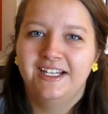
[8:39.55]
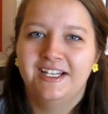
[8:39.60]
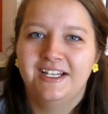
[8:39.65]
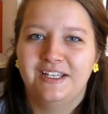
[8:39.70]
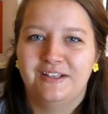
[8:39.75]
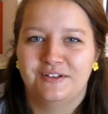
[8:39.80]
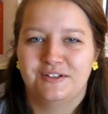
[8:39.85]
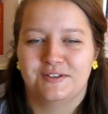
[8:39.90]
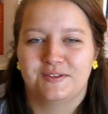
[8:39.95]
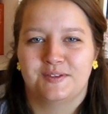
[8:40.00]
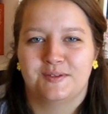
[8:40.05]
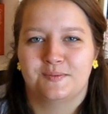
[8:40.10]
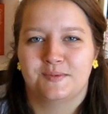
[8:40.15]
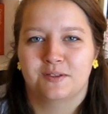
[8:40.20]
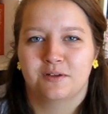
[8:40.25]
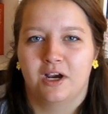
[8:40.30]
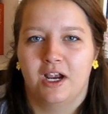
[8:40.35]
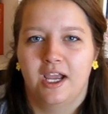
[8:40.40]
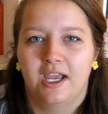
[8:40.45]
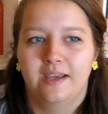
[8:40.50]
you should
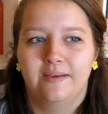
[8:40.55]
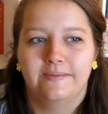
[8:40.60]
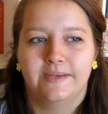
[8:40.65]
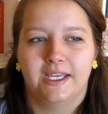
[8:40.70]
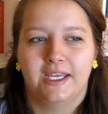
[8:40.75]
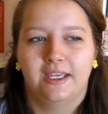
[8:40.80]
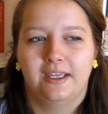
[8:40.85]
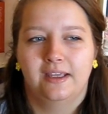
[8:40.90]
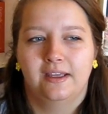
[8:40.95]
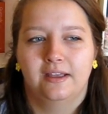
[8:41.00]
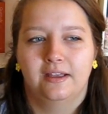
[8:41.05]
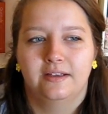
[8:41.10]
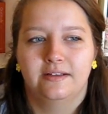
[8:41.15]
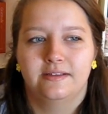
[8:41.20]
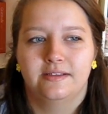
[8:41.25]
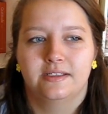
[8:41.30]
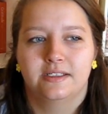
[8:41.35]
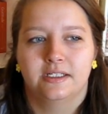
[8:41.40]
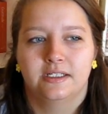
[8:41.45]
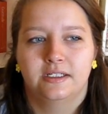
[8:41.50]
subscribe,
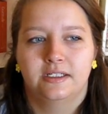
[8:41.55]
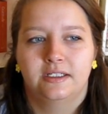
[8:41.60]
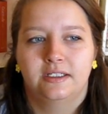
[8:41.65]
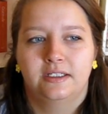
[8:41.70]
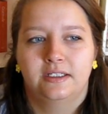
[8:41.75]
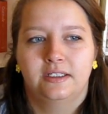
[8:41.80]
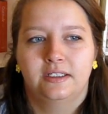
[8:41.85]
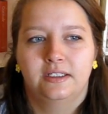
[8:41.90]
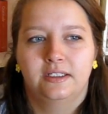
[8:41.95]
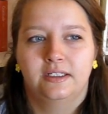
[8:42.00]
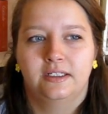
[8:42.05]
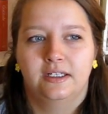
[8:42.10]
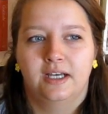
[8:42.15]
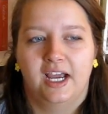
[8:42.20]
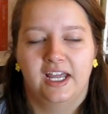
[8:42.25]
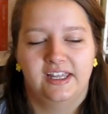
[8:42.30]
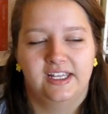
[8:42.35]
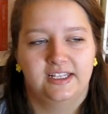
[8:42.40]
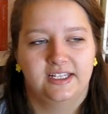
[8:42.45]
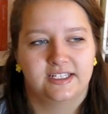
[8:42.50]
and
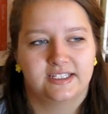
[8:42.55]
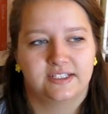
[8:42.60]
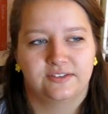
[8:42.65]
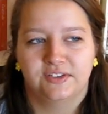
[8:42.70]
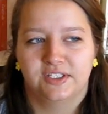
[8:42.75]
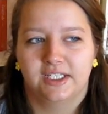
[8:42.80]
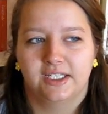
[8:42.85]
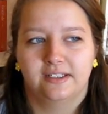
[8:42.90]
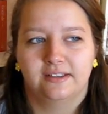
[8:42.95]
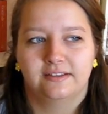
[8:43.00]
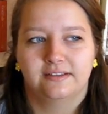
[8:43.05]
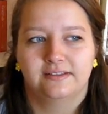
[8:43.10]
I think that's everything.